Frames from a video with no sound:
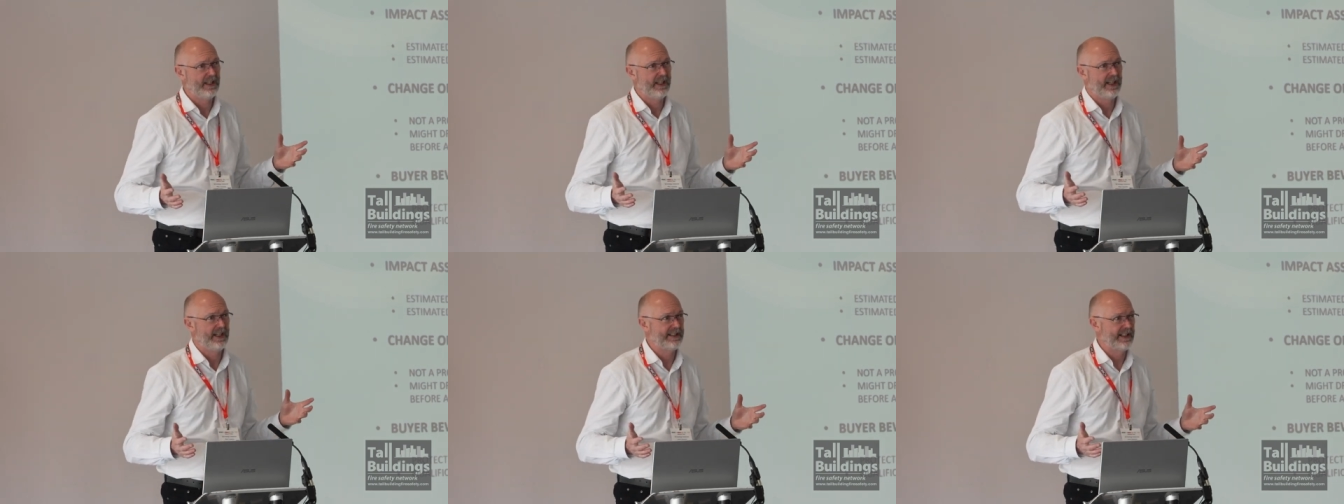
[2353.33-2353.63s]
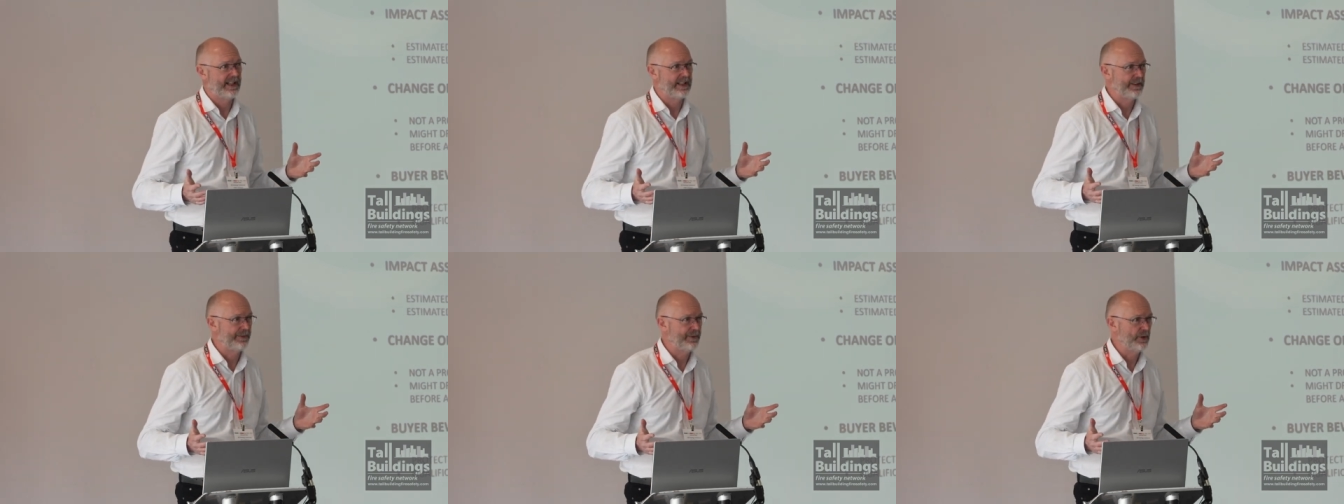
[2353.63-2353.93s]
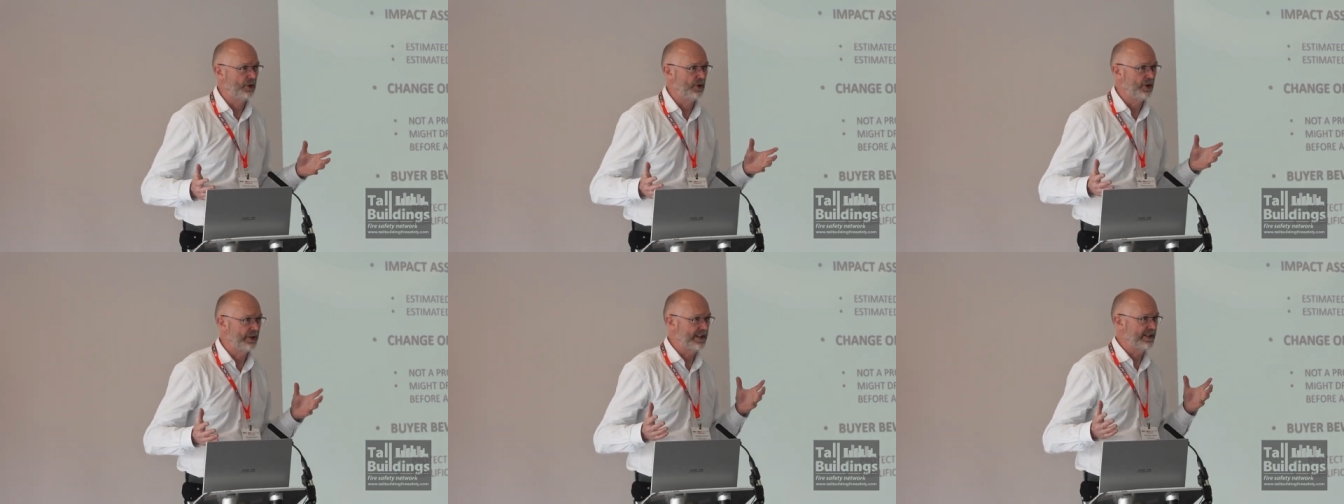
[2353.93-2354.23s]
And if
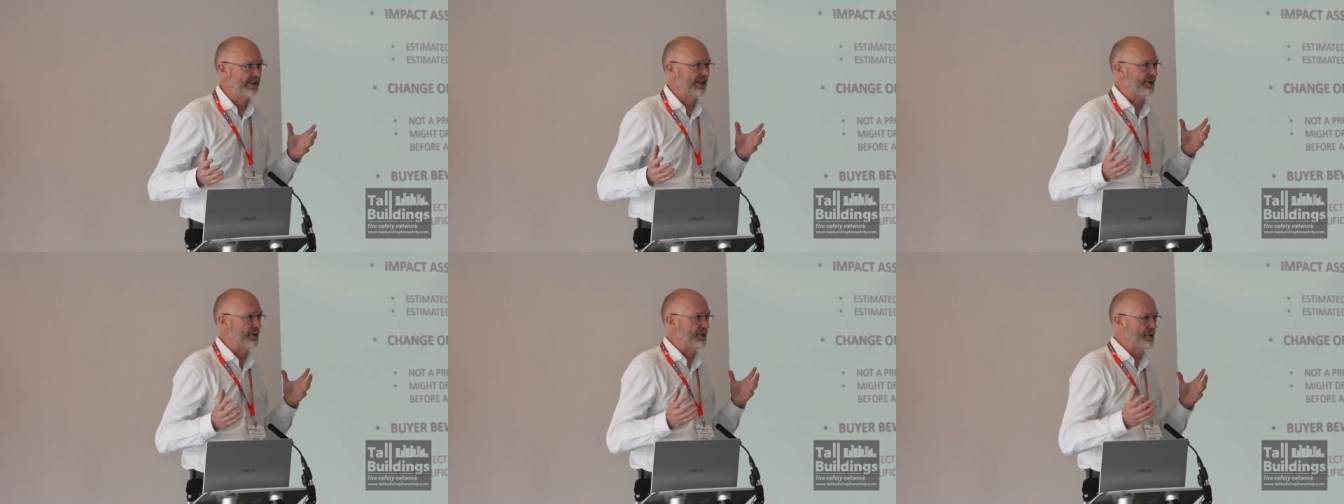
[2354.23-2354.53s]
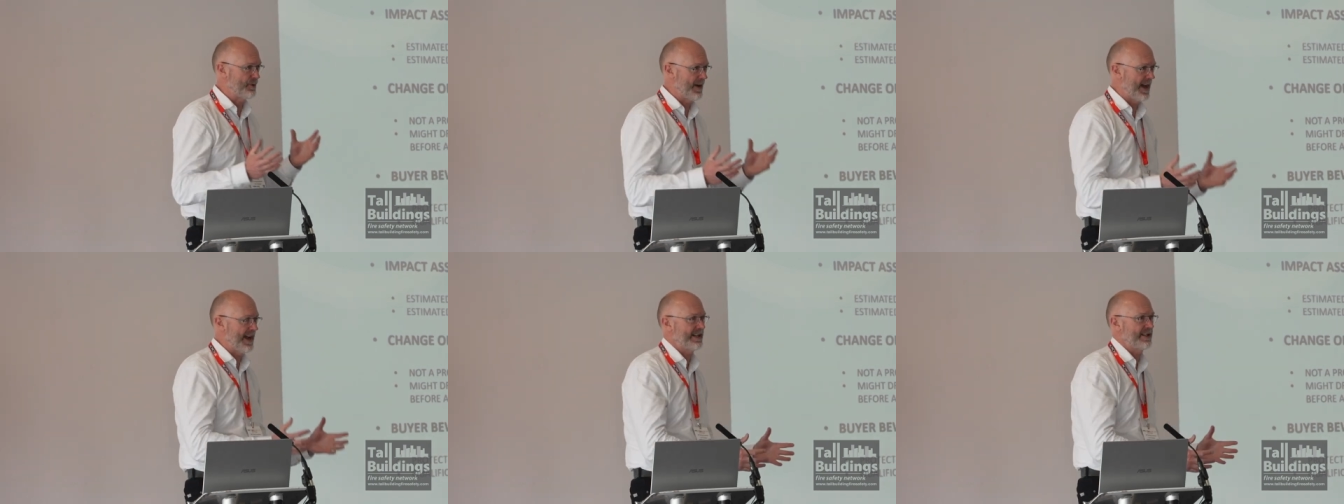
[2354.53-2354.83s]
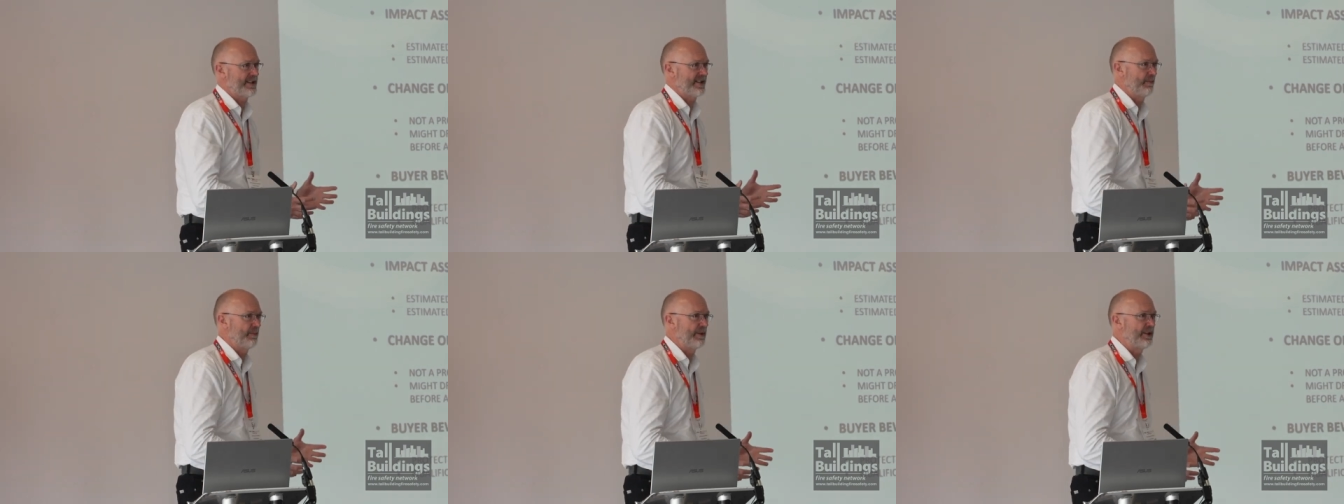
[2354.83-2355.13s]
you're looking to contract
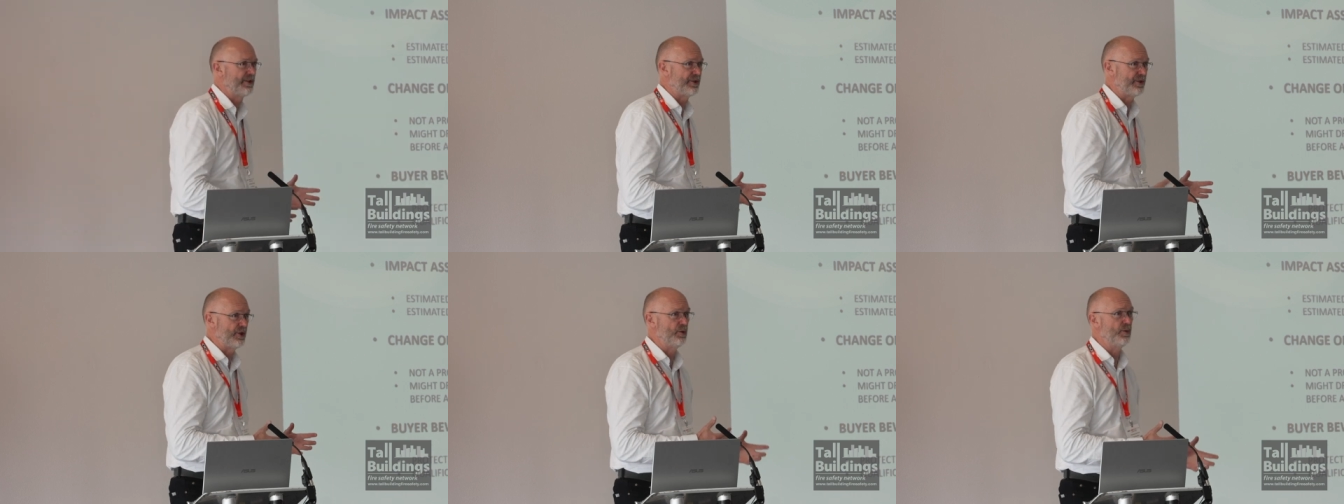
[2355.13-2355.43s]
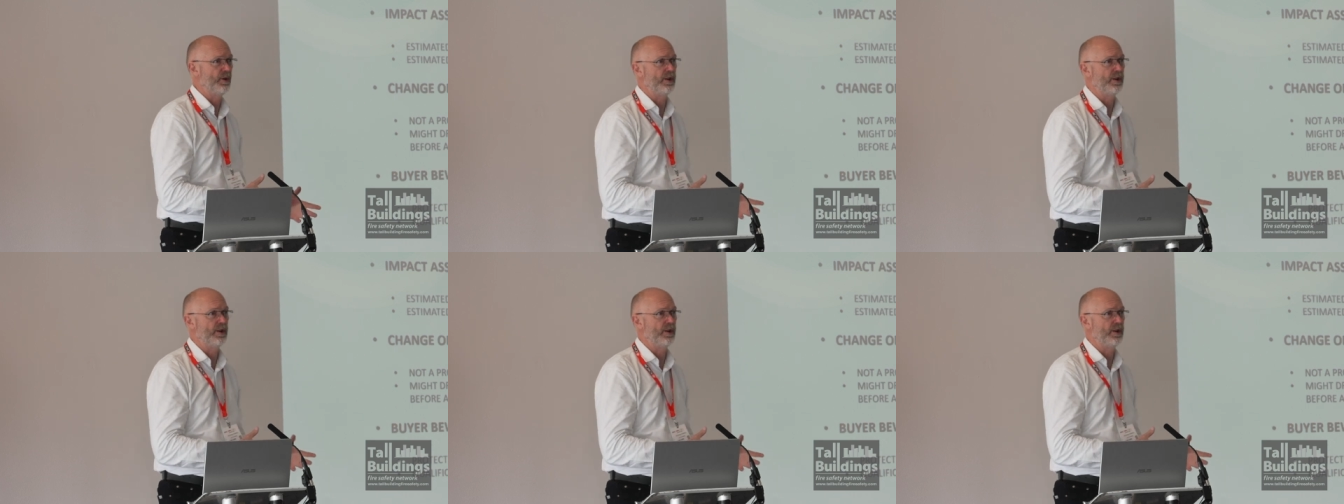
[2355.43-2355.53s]
somebody to do